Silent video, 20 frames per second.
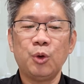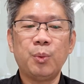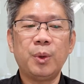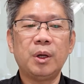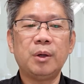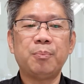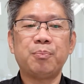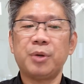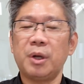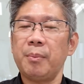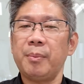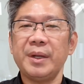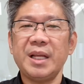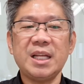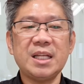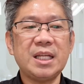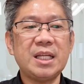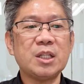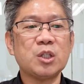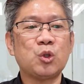will probably
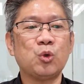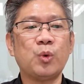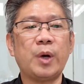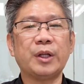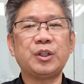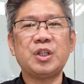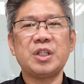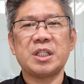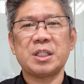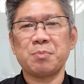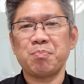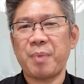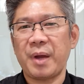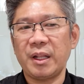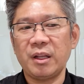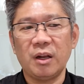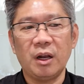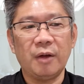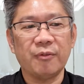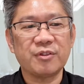need to actually spend
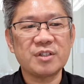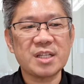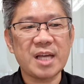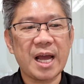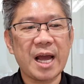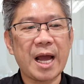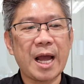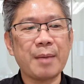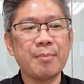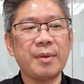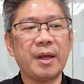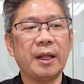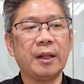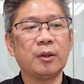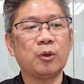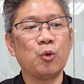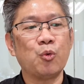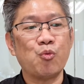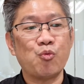a lot of time and to